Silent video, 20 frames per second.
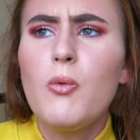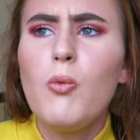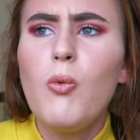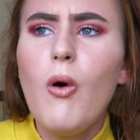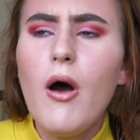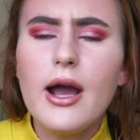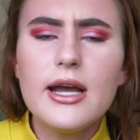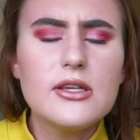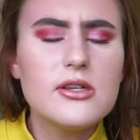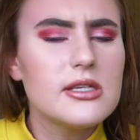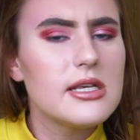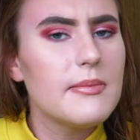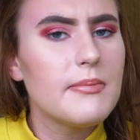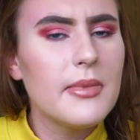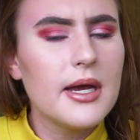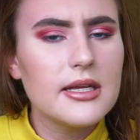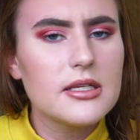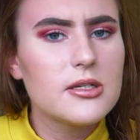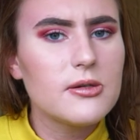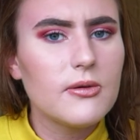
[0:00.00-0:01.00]
why does it
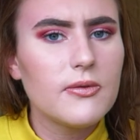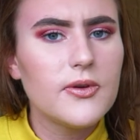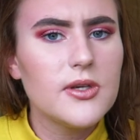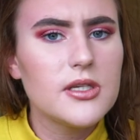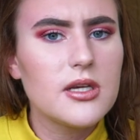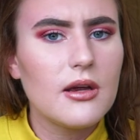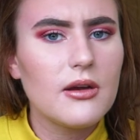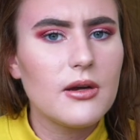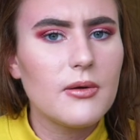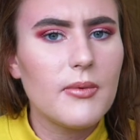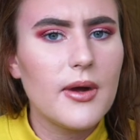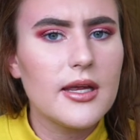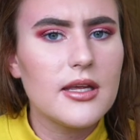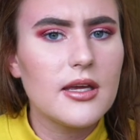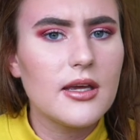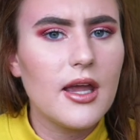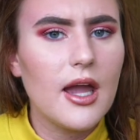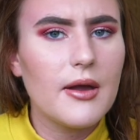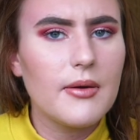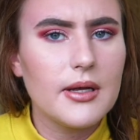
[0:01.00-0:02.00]
matter if you don't know where
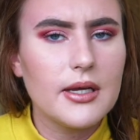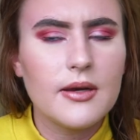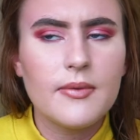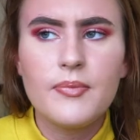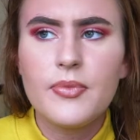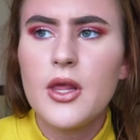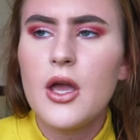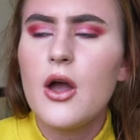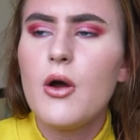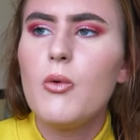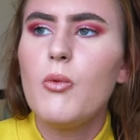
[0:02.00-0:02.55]
you're going?